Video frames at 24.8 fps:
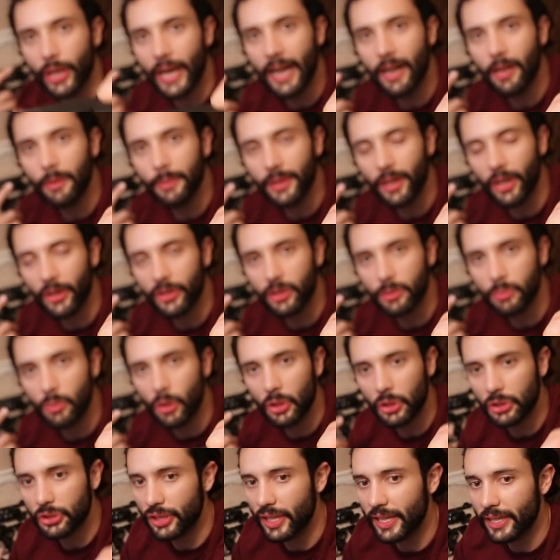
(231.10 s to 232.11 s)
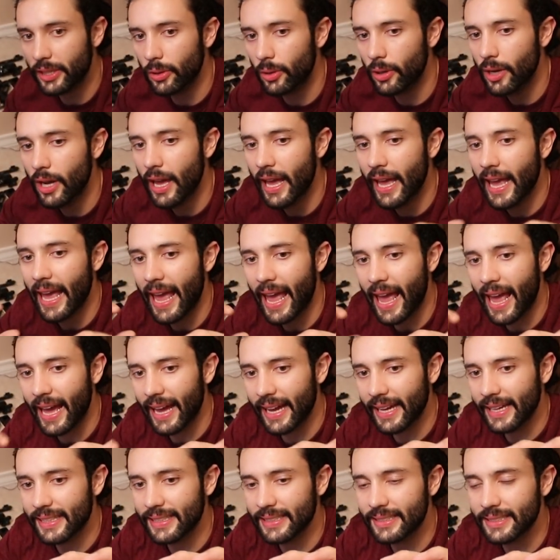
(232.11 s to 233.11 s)
helmet on your motorcycle
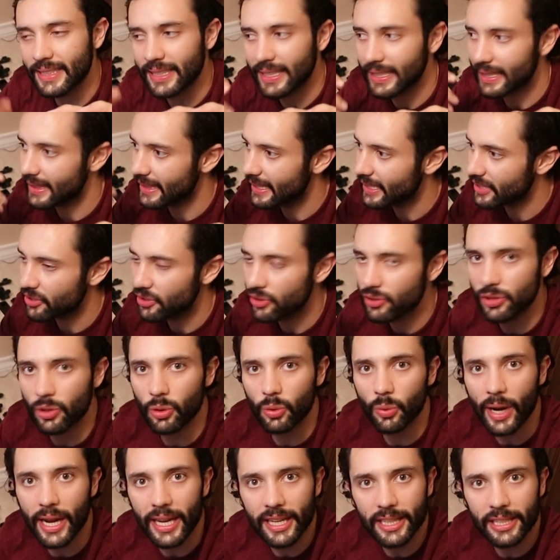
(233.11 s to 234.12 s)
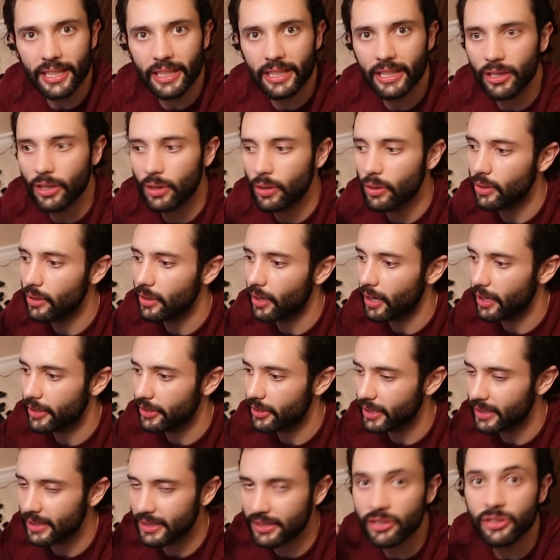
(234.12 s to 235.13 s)
and listen to radio.
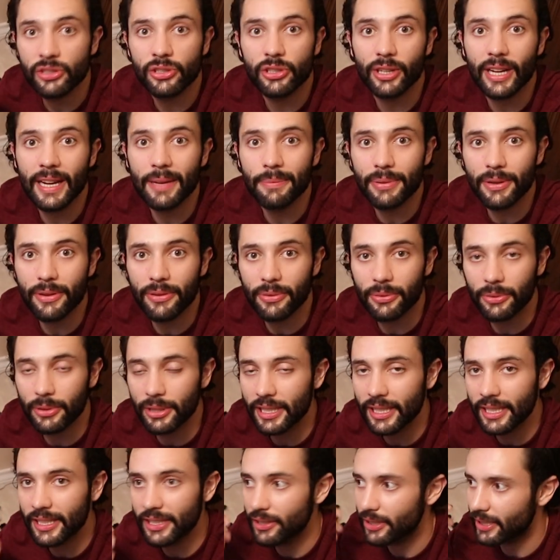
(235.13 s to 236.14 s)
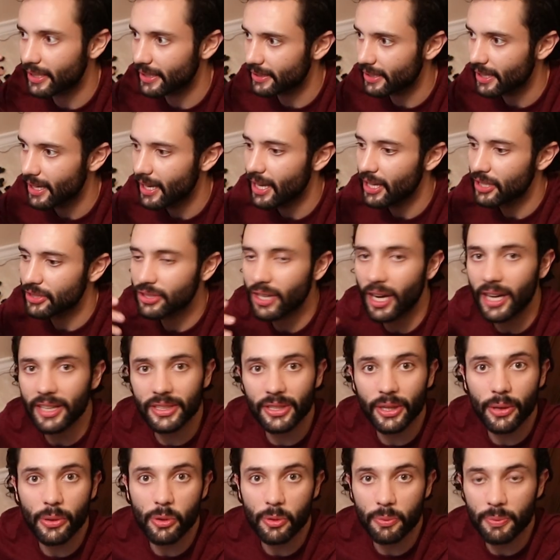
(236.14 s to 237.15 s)
You can listen to your MP3, you can talk
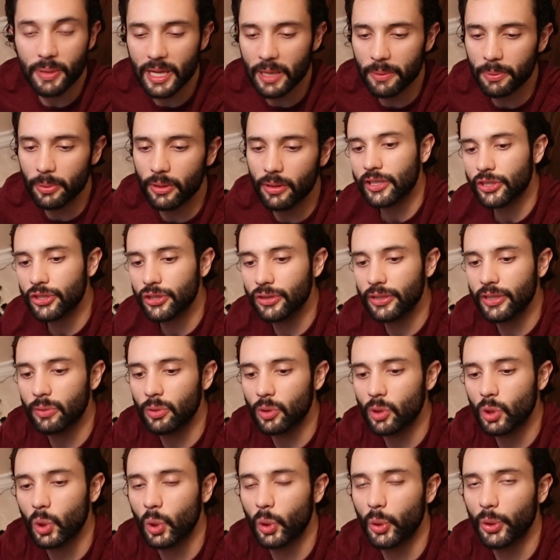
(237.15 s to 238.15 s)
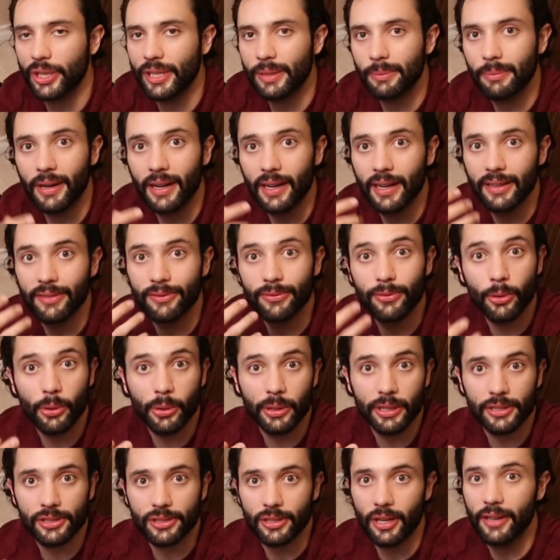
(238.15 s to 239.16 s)
to other people. Actually recording my
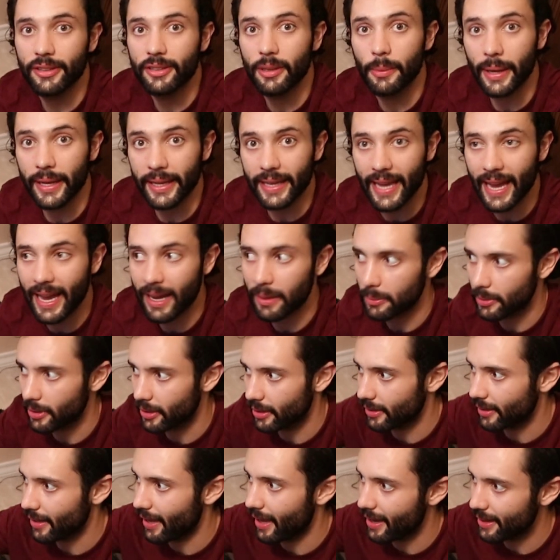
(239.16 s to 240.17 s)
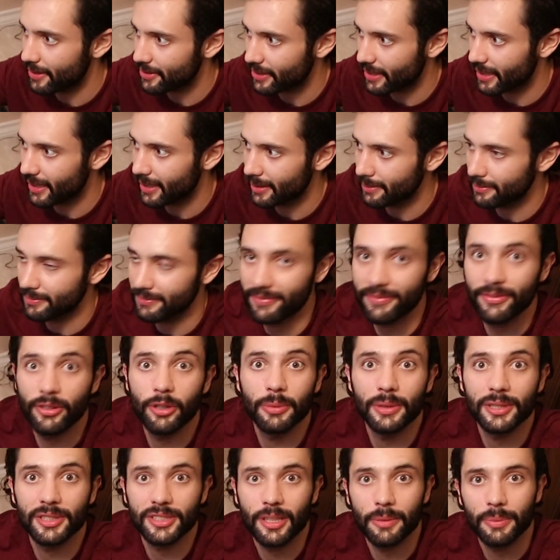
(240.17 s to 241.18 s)
voice onto my camera as I'm
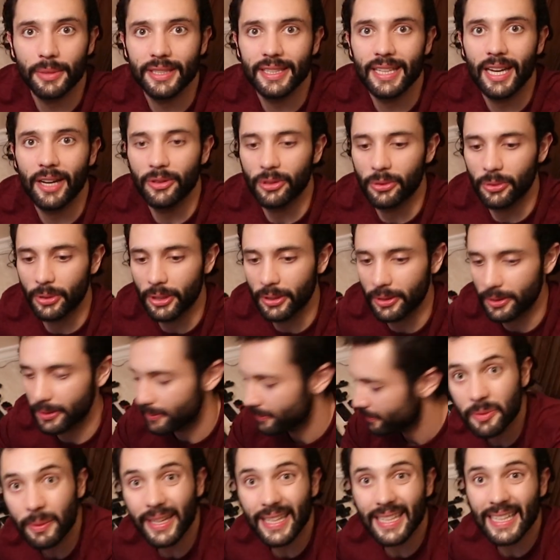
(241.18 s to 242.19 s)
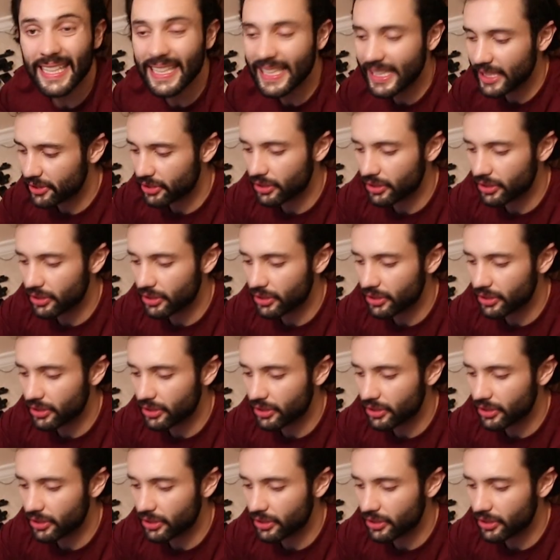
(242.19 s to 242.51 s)
filming something down the road. It's my cleaning